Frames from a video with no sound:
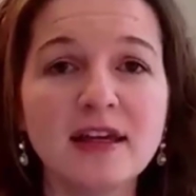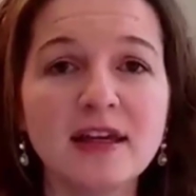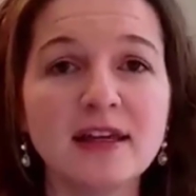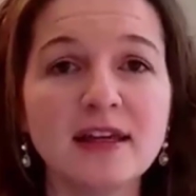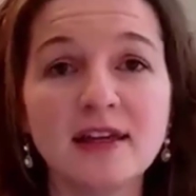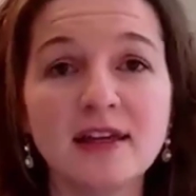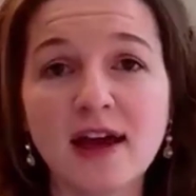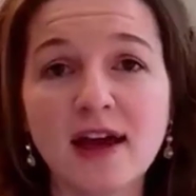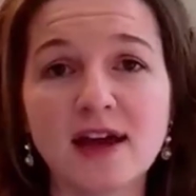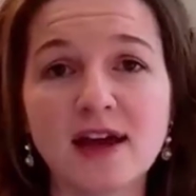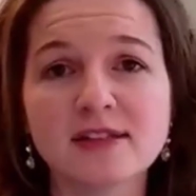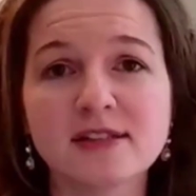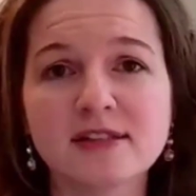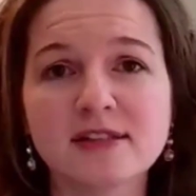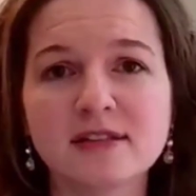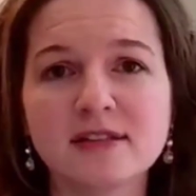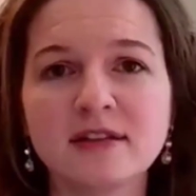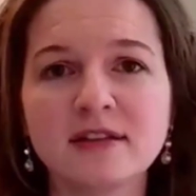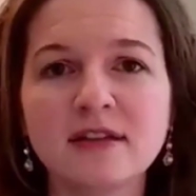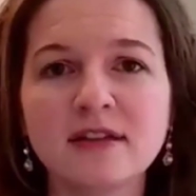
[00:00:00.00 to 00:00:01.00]
yes,
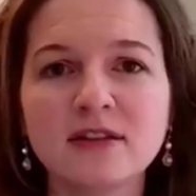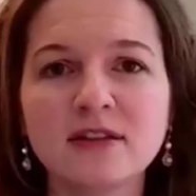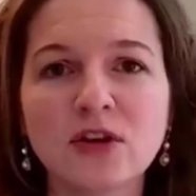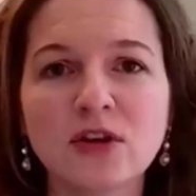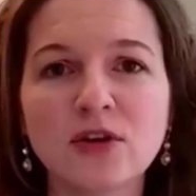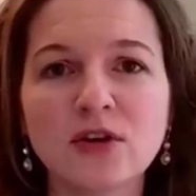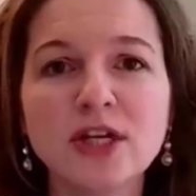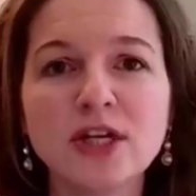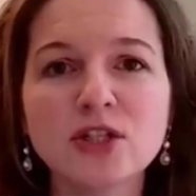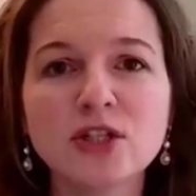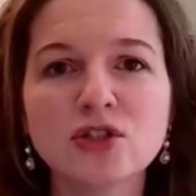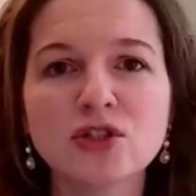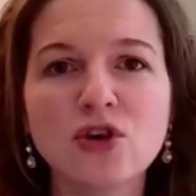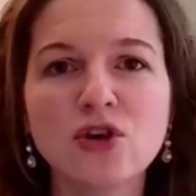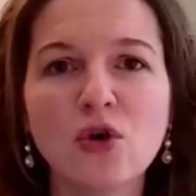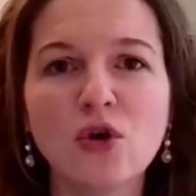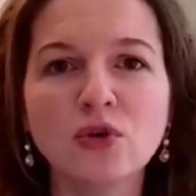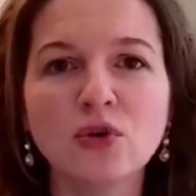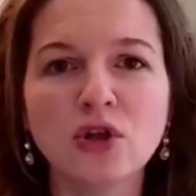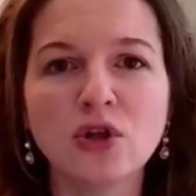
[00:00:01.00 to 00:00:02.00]
there is
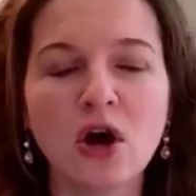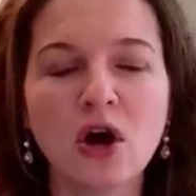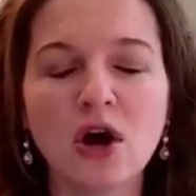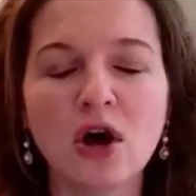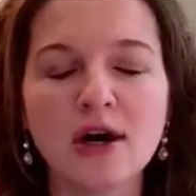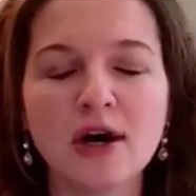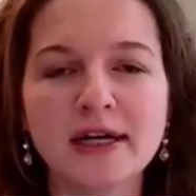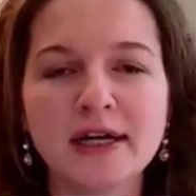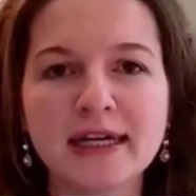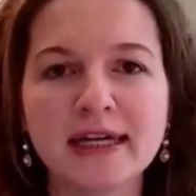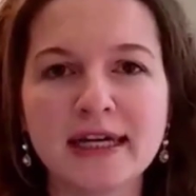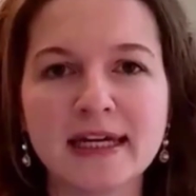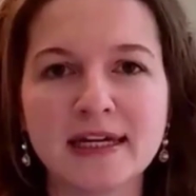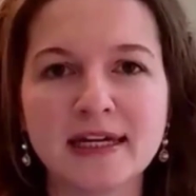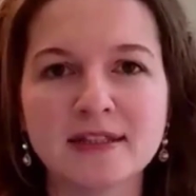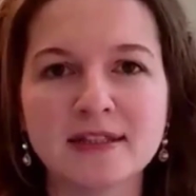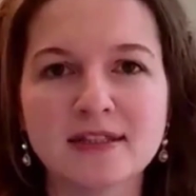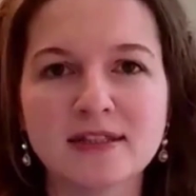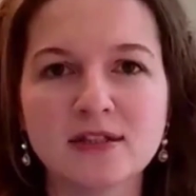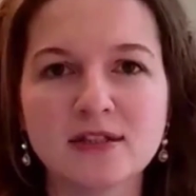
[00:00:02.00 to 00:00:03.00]
no law
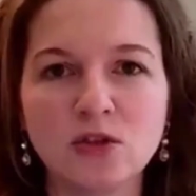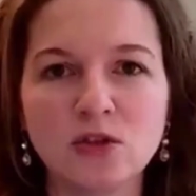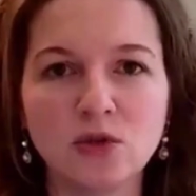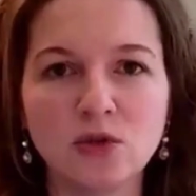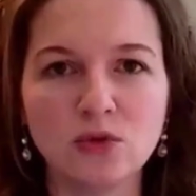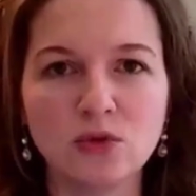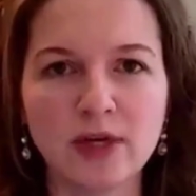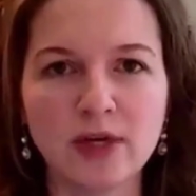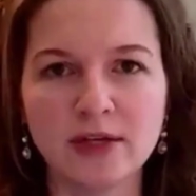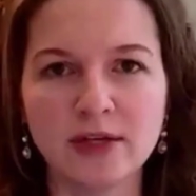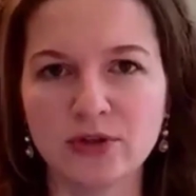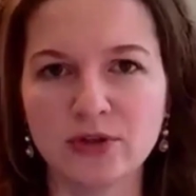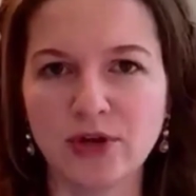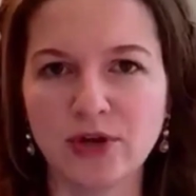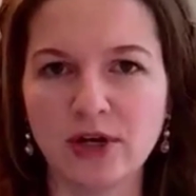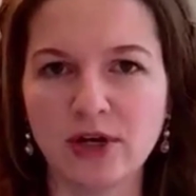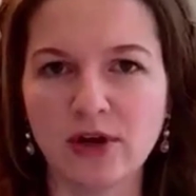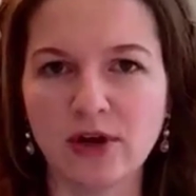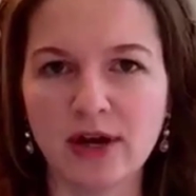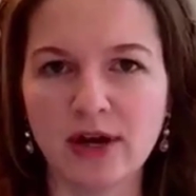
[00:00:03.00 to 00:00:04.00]
against you
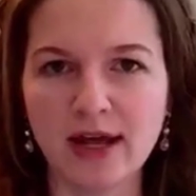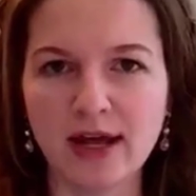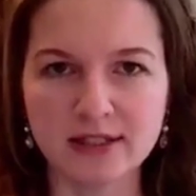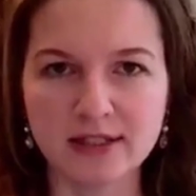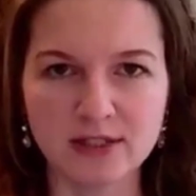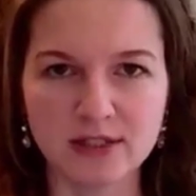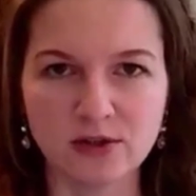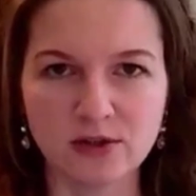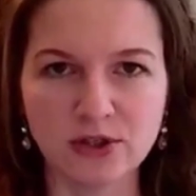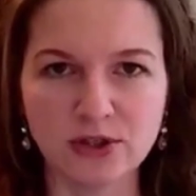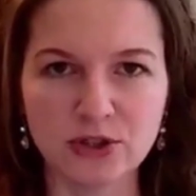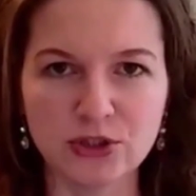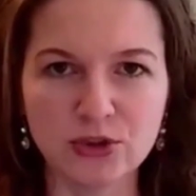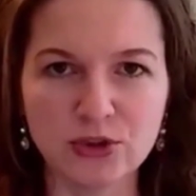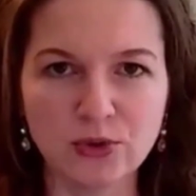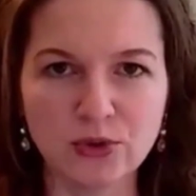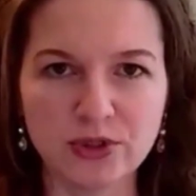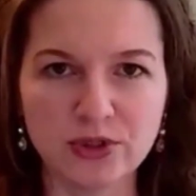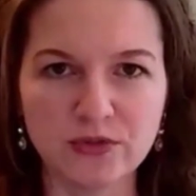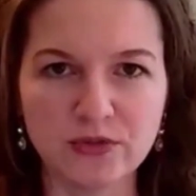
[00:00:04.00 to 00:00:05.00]
entering on ESTA or a
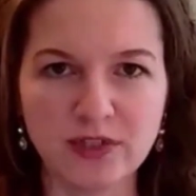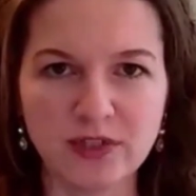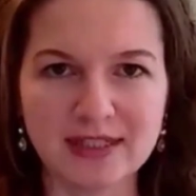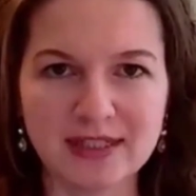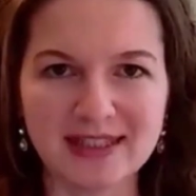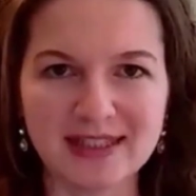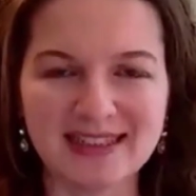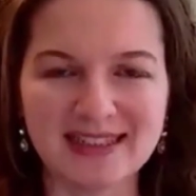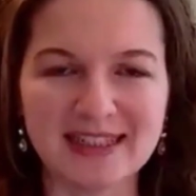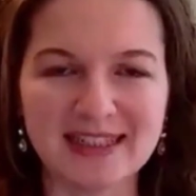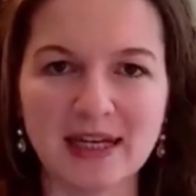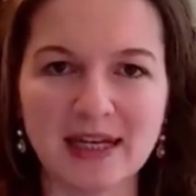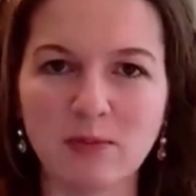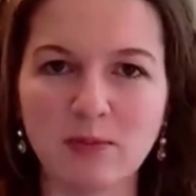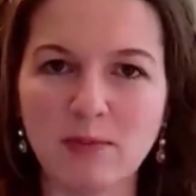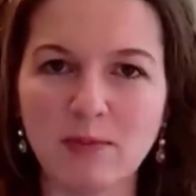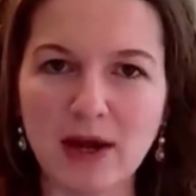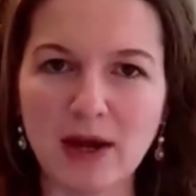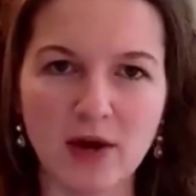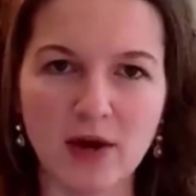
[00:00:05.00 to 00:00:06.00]
tourist visa to get
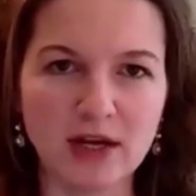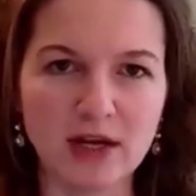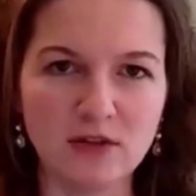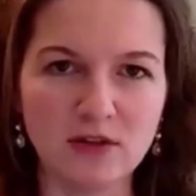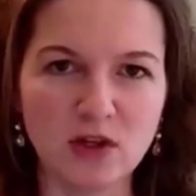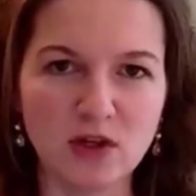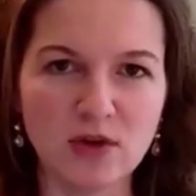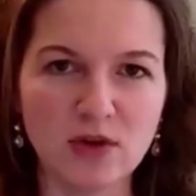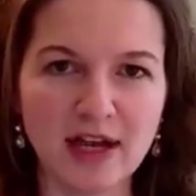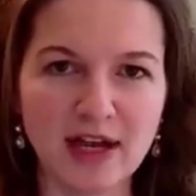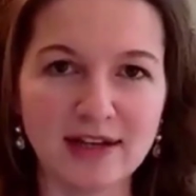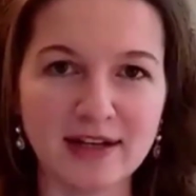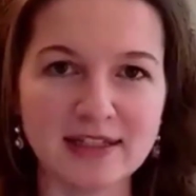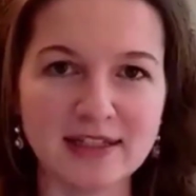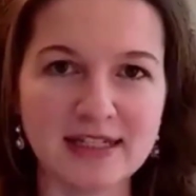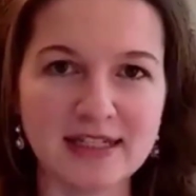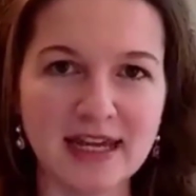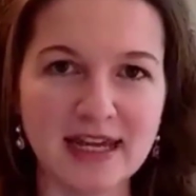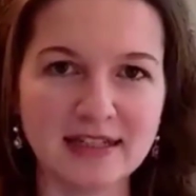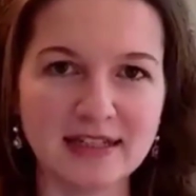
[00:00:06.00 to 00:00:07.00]
married in the United
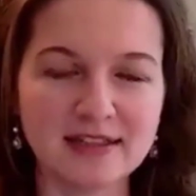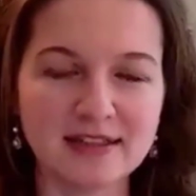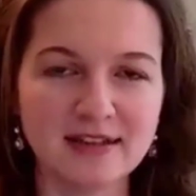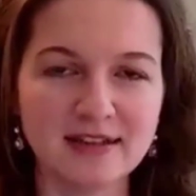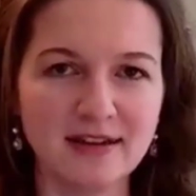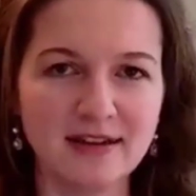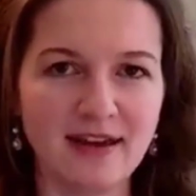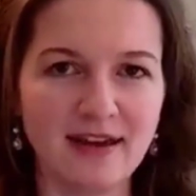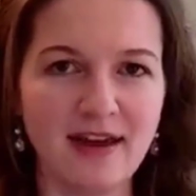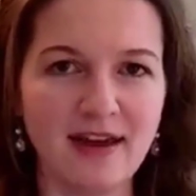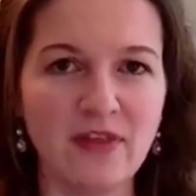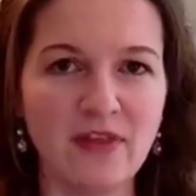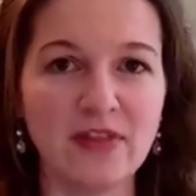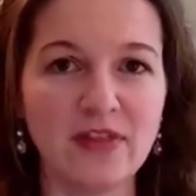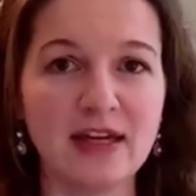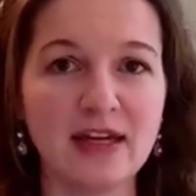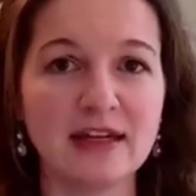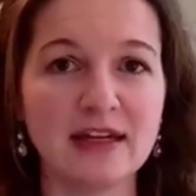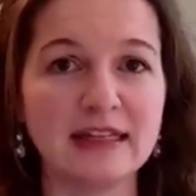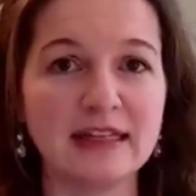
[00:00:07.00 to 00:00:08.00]
States and
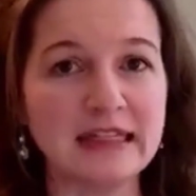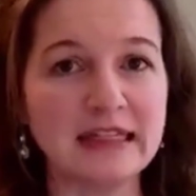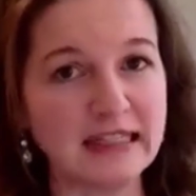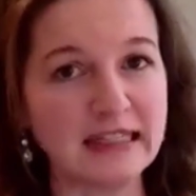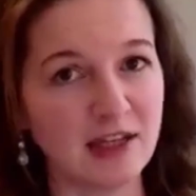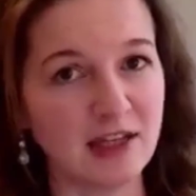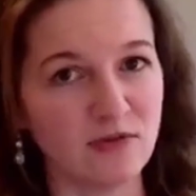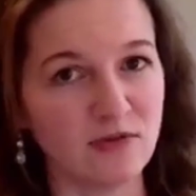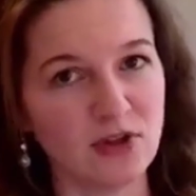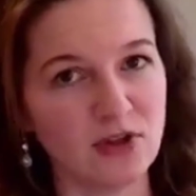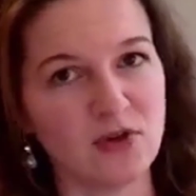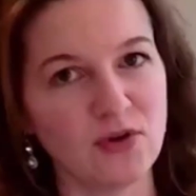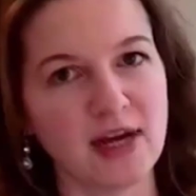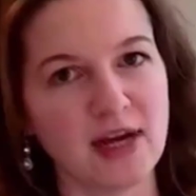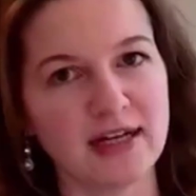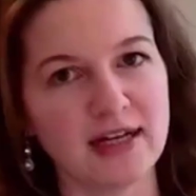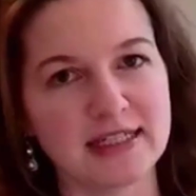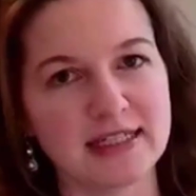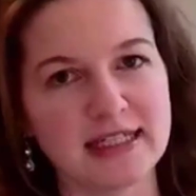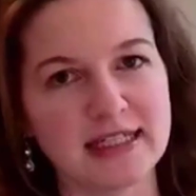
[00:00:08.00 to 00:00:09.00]
then leave the
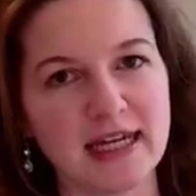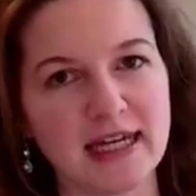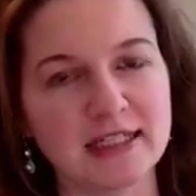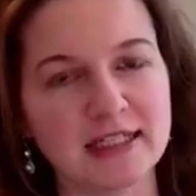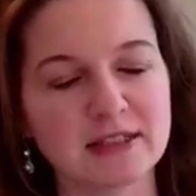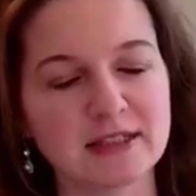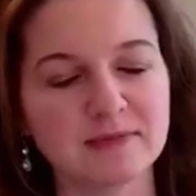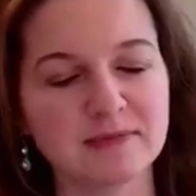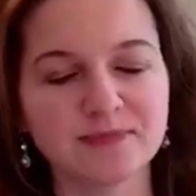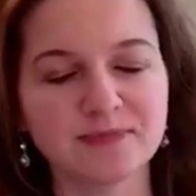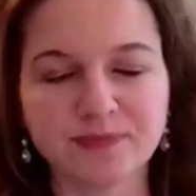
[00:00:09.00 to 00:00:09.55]
United States.